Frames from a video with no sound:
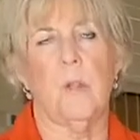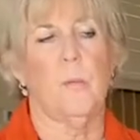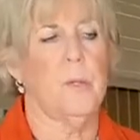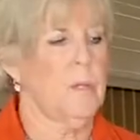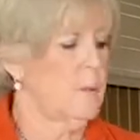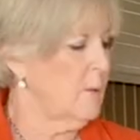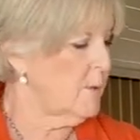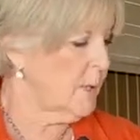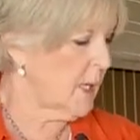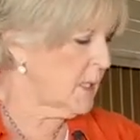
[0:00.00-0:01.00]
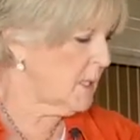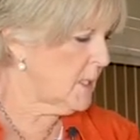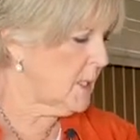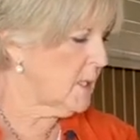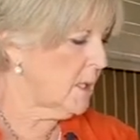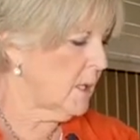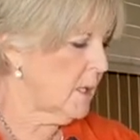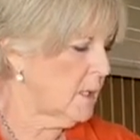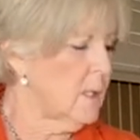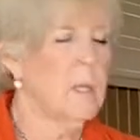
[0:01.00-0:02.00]
they'll put their own AED
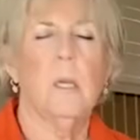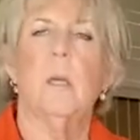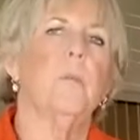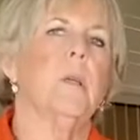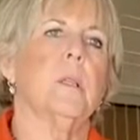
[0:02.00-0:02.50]
on, but at